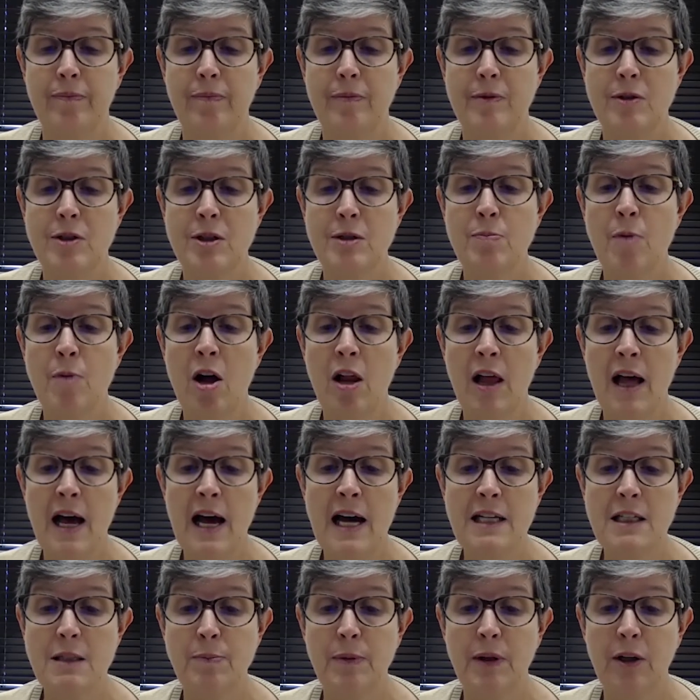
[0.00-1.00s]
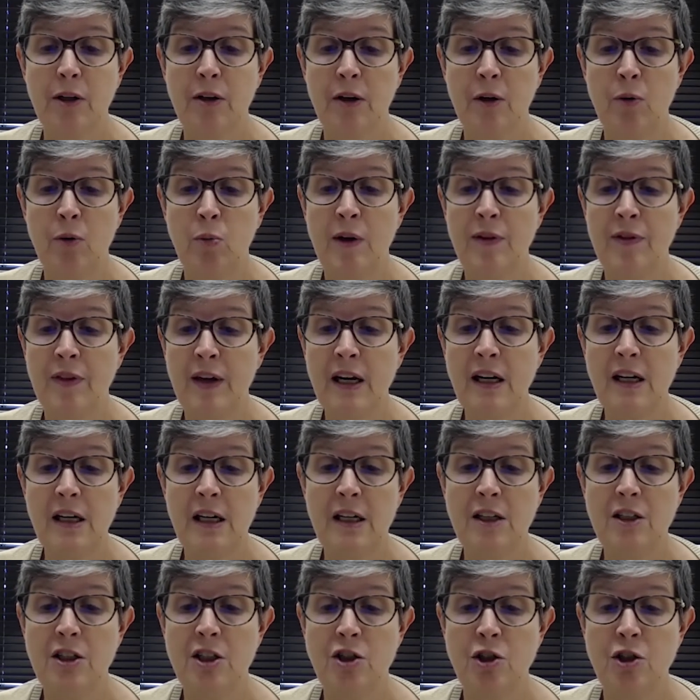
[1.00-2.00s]
small hospital. And what they
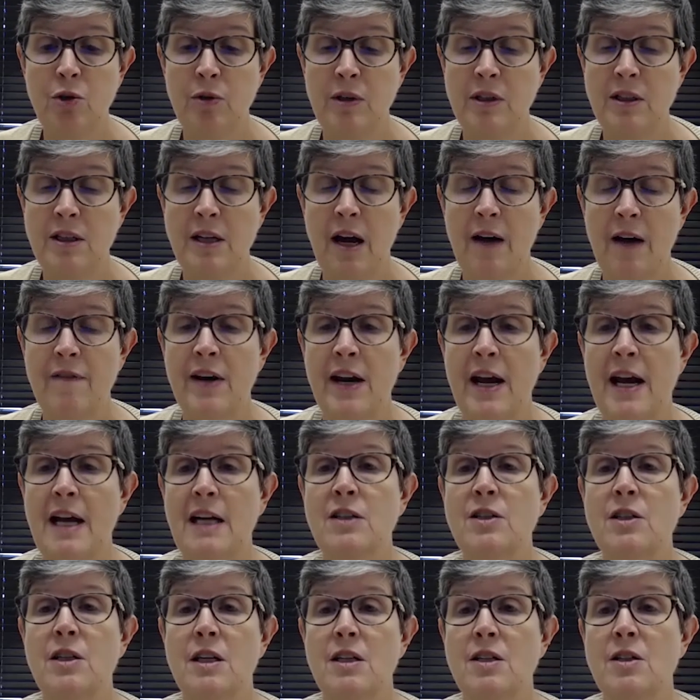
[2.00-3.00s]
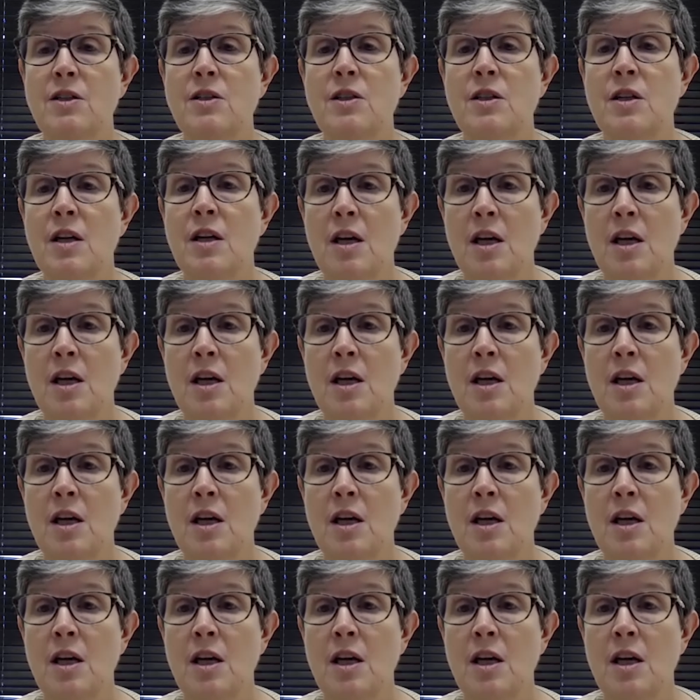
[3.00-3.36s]
need to do is have an access